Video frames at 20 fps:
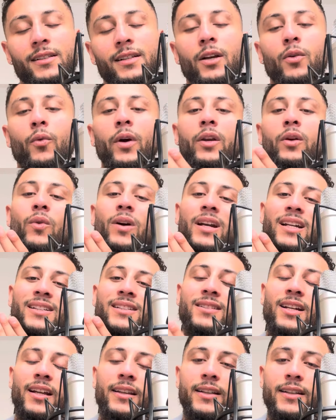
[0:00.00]
And when you
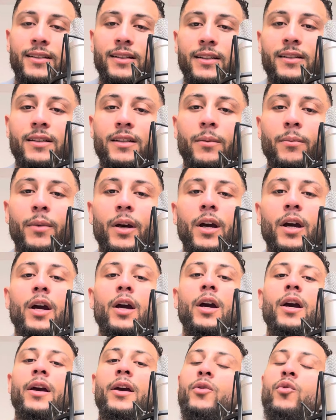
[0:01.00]
understand the system,
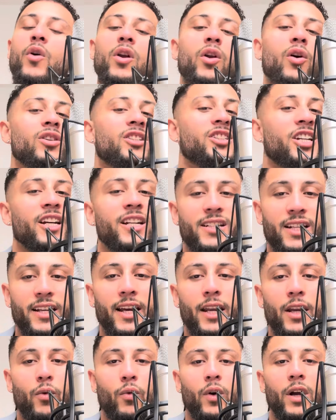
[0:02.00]
you are not cheating
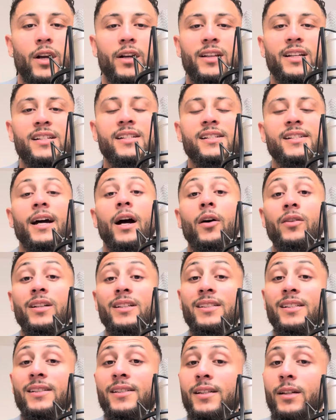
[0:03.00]
anyone. This is how the
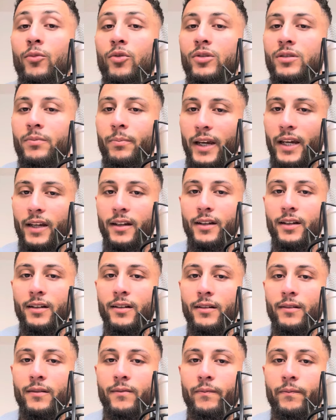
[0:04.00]
system was made.
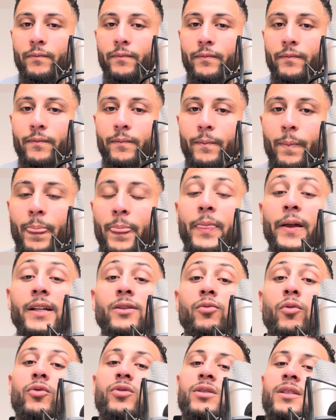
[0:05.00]
That's
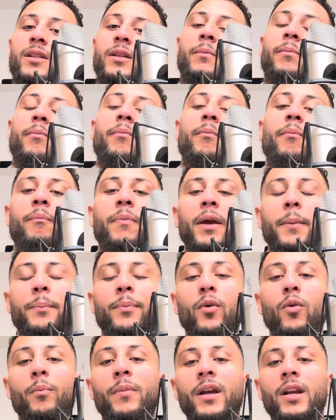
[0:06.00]
why you see
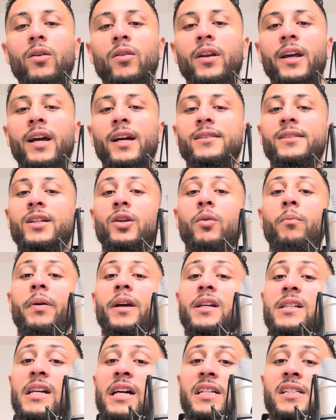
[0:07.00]
people, millionaires, they don't pay
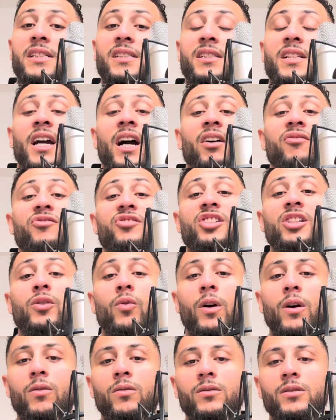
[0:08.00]
taxes. They have
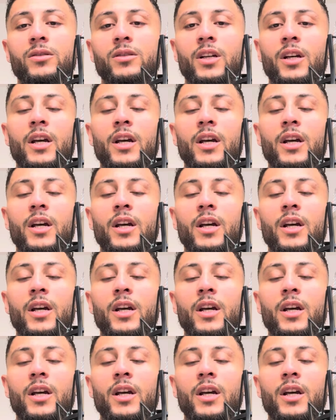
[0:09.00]
G-Wagons.